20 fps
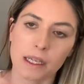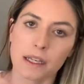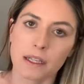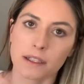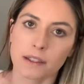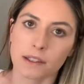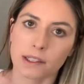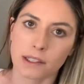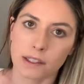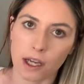
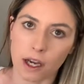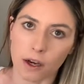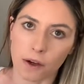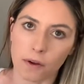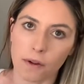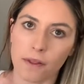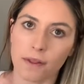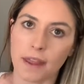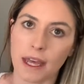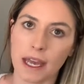So
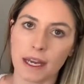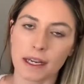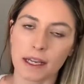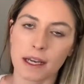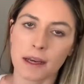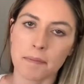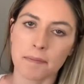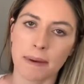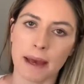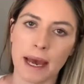then
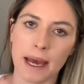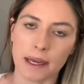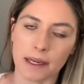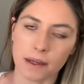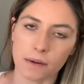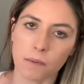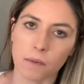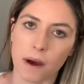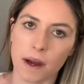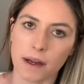come
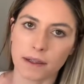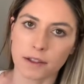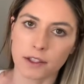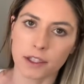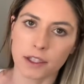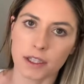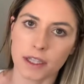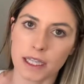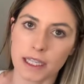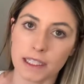back,
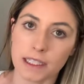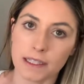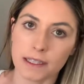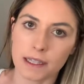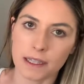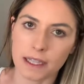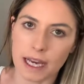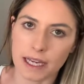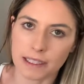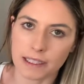watch this
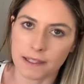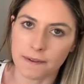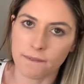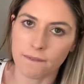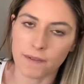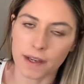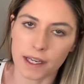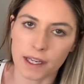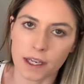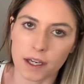lesson
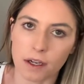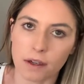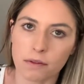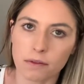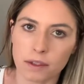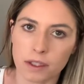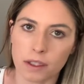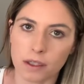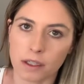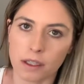video
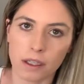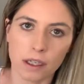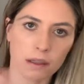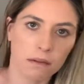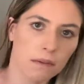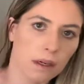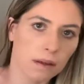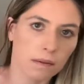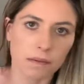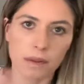to learn
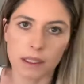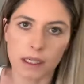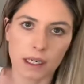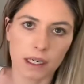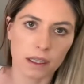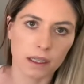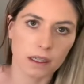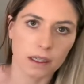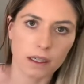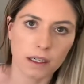what we're
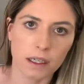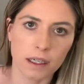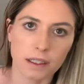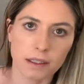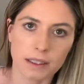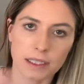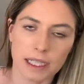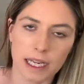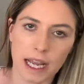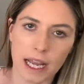going to learn
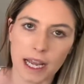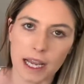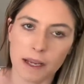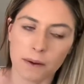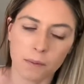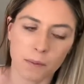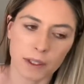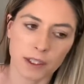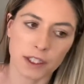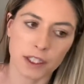today,
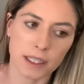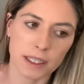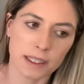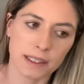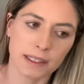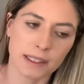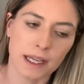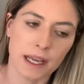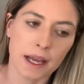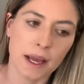which
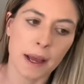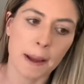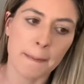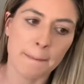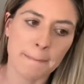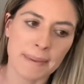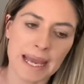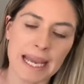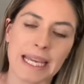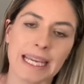is
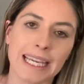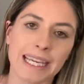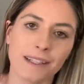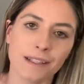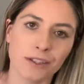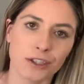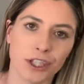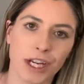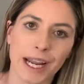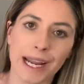making
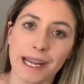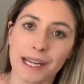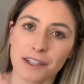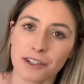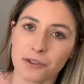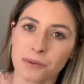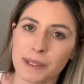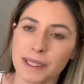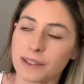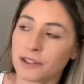
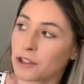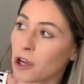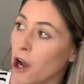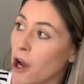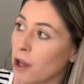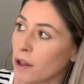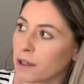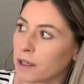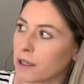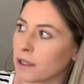change with
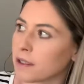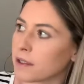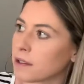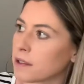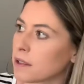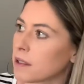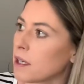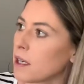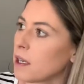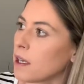
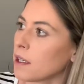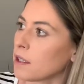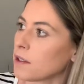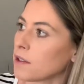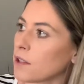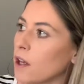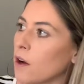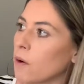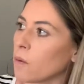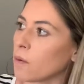dollars.
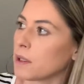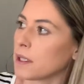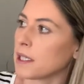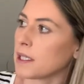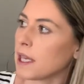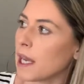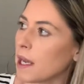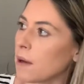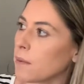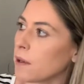So
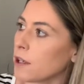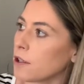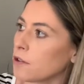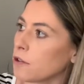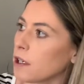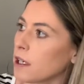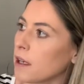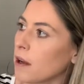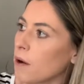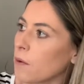today we're
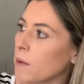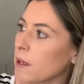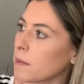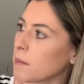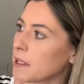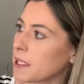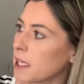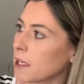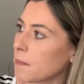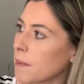doing
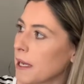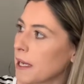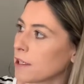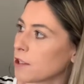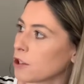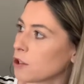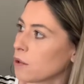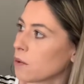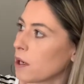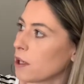arithmetic
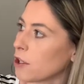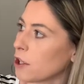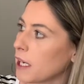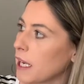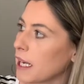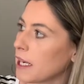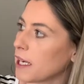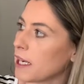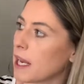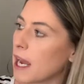page
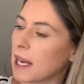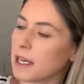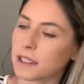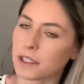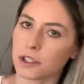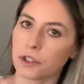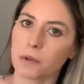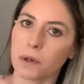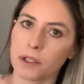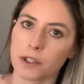289 to
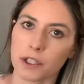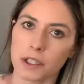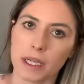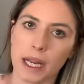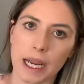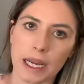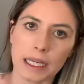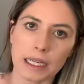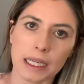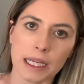
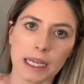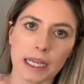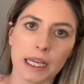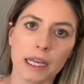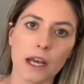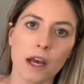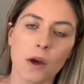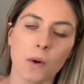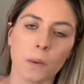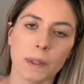
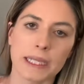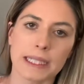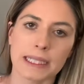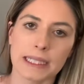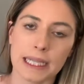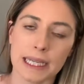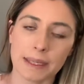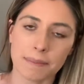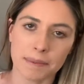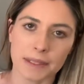290. We
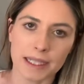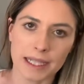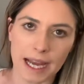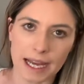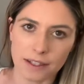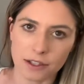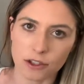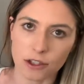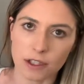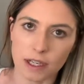skipped
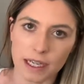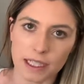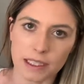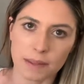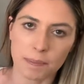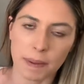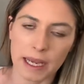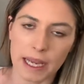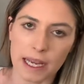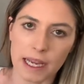yesterday's
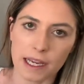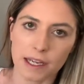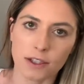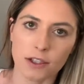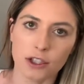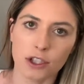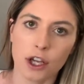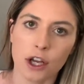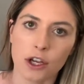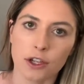
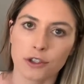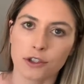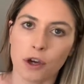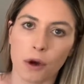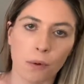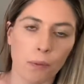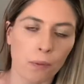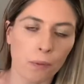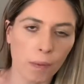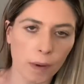page.
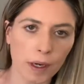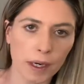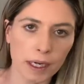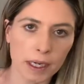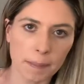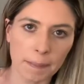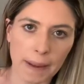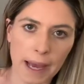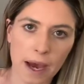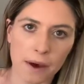Don't worry
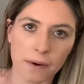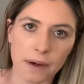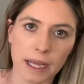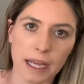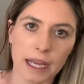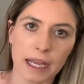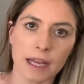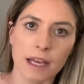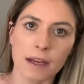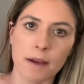about
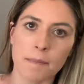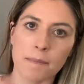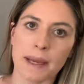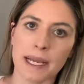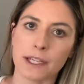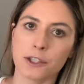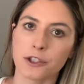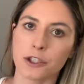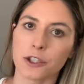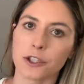it.
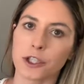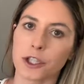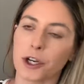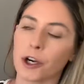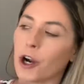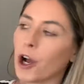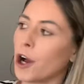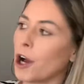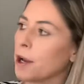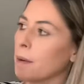Make sure
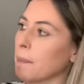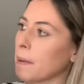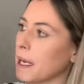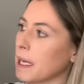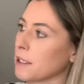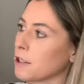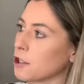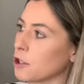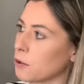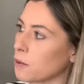you're on
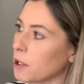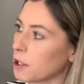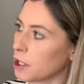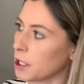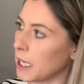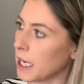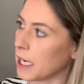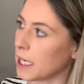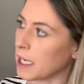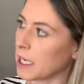page
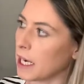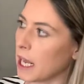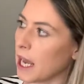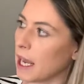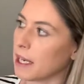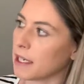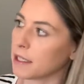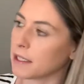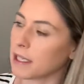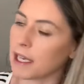
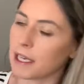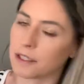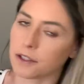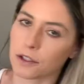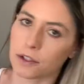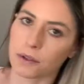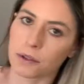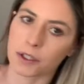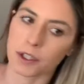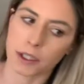289 and
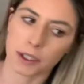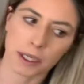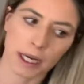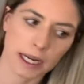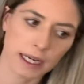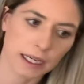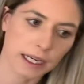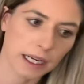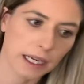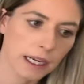
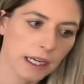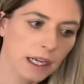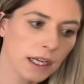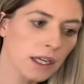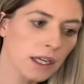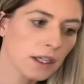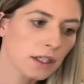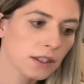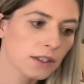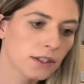290.
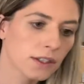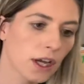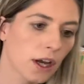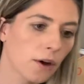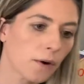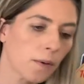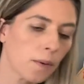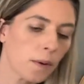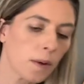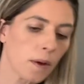
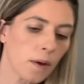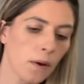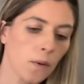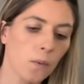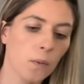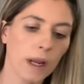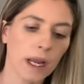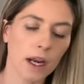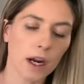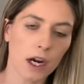So
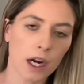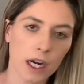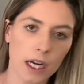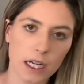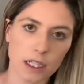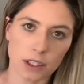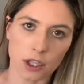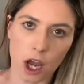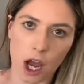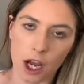we are
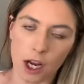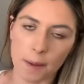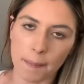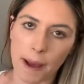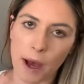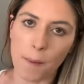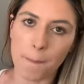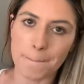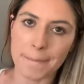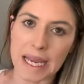going to talk
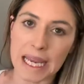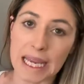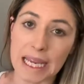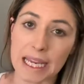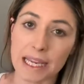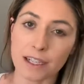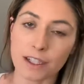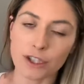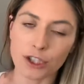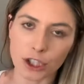about
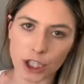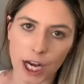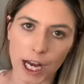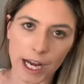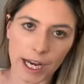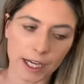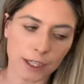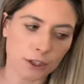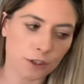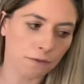making
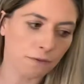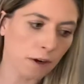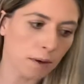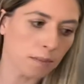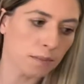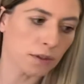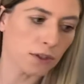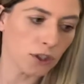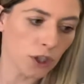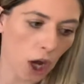change
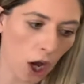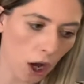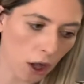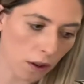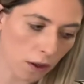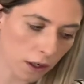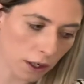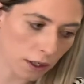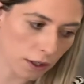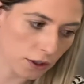from
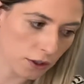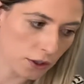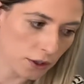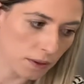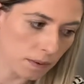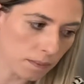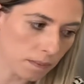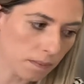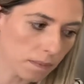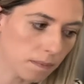dollars.
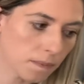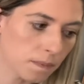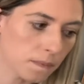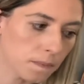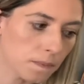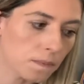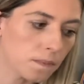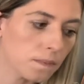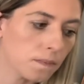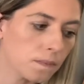I'm going
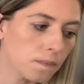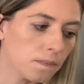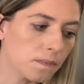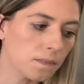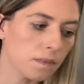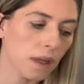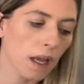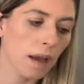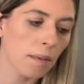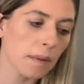to
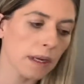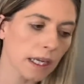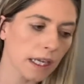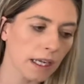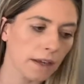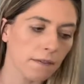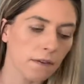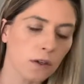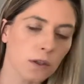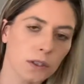give
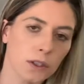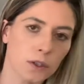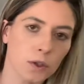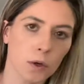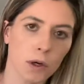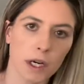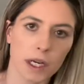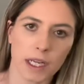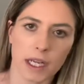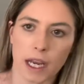you a
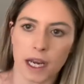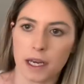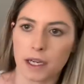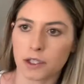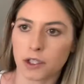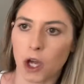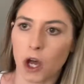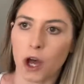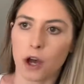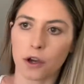story to kind of
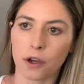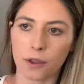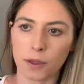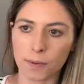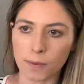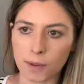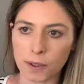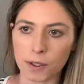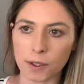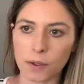talk
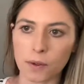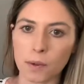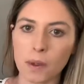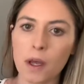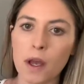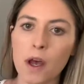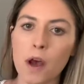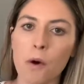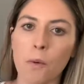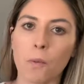through
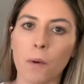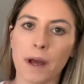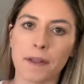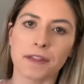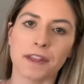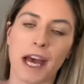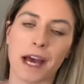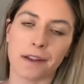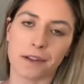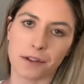
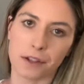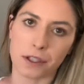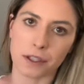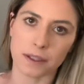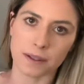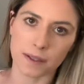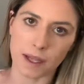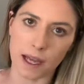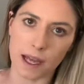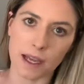what that
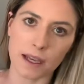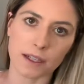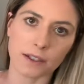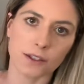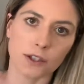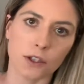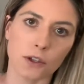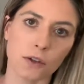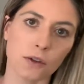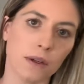looks like
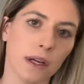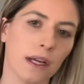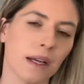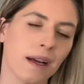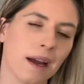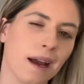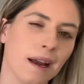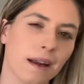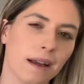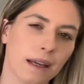so you can
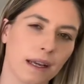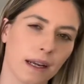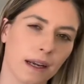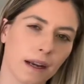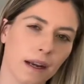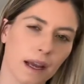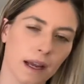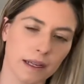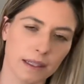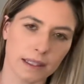kind of get
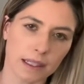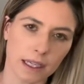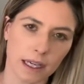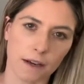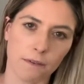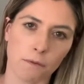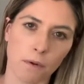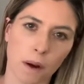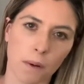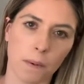an idea
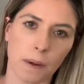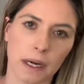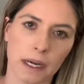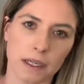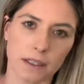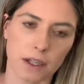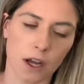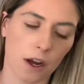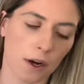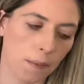of what we're
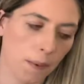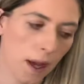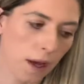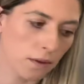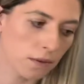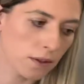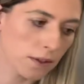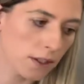going to talk about.